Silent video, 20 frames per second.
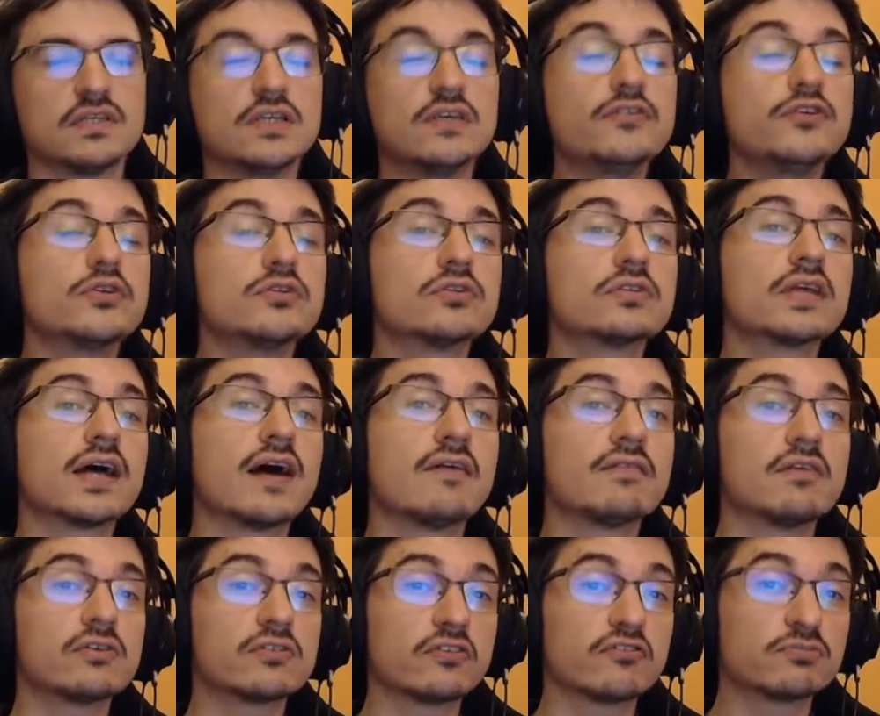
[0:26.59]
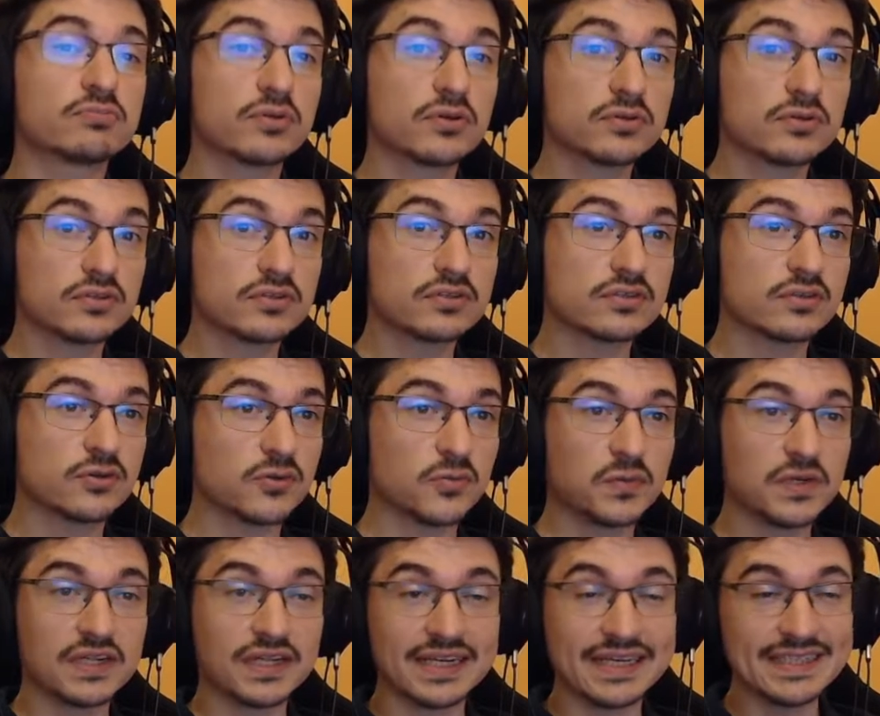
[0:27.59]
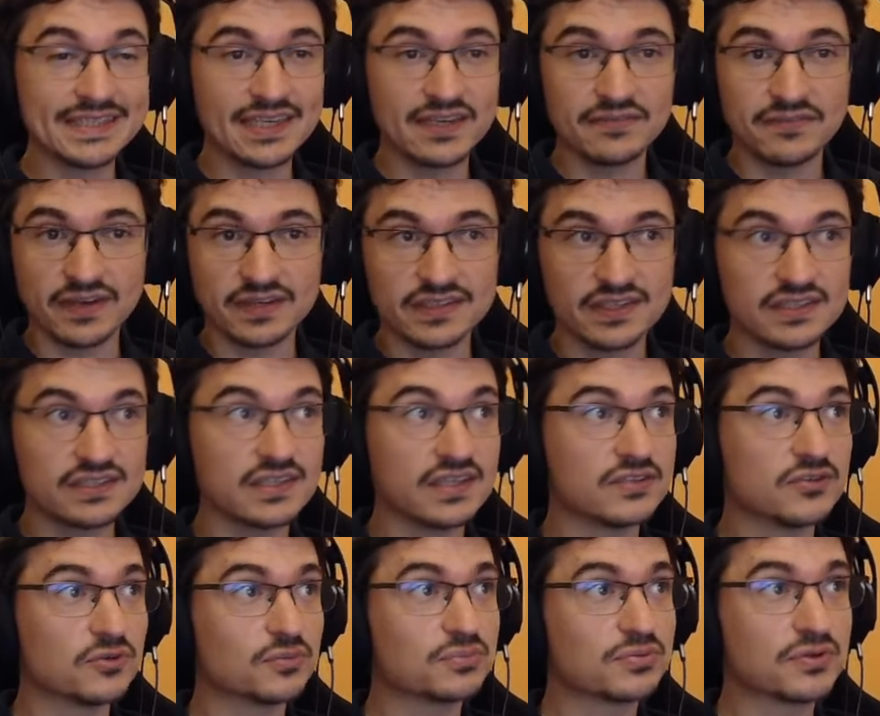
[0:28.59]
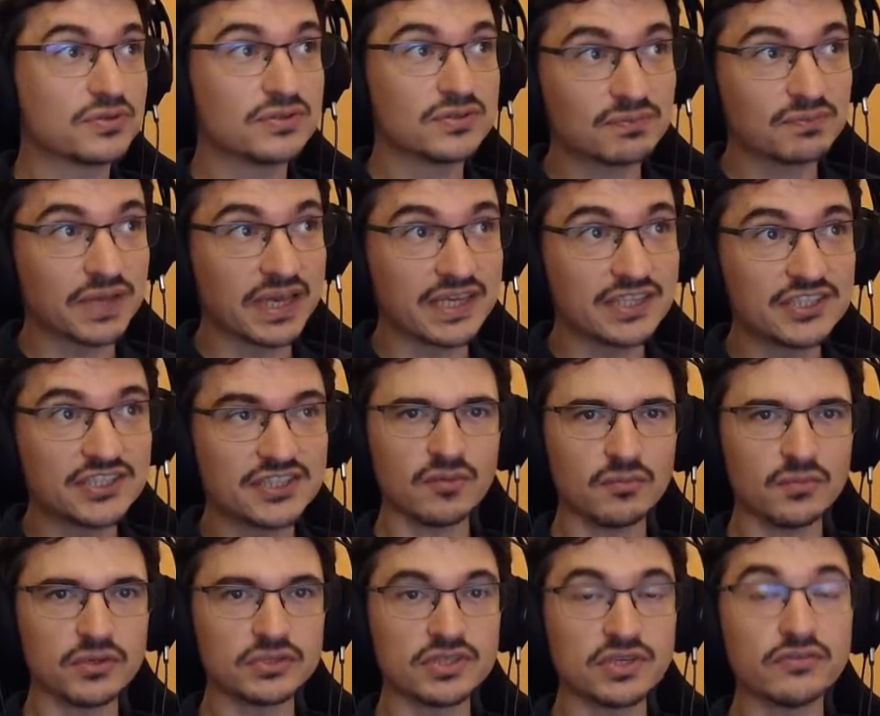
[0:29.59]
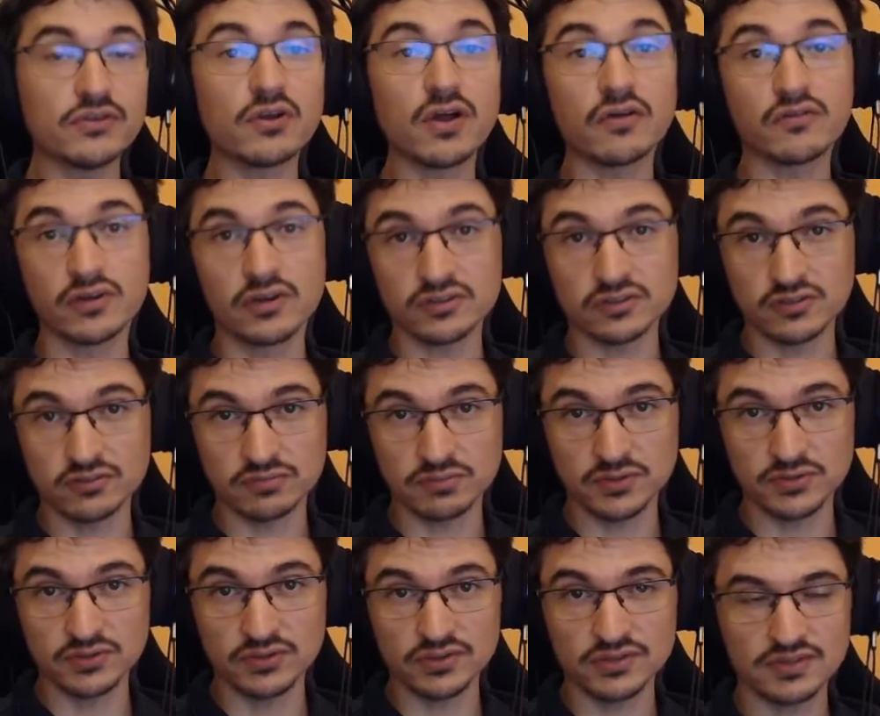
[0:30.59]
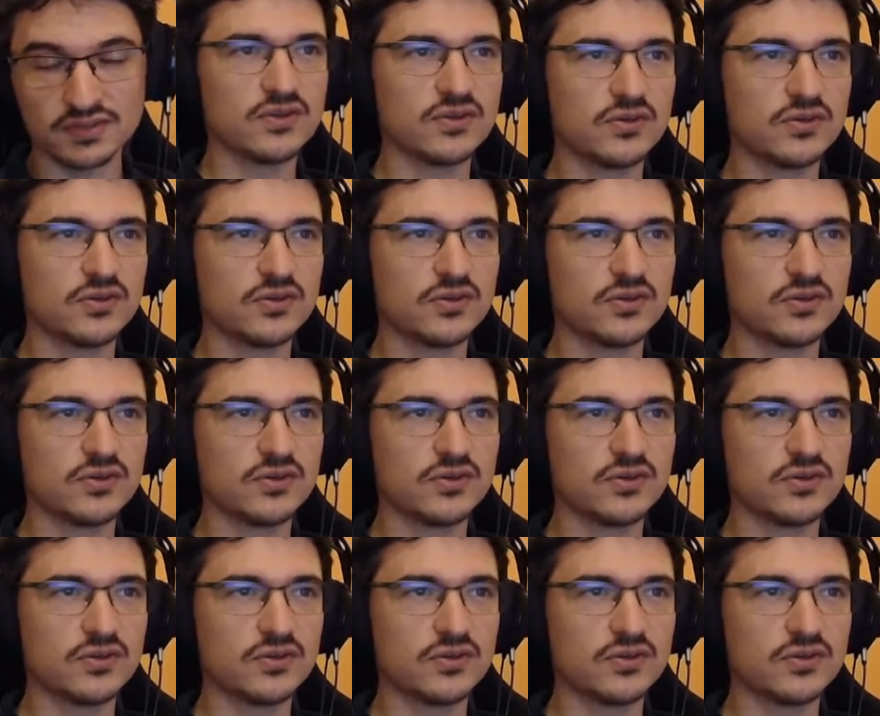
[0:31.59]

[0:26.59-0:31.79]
If you don't have a lot of product, you will easily find it in the product page, but if you have a lot of product,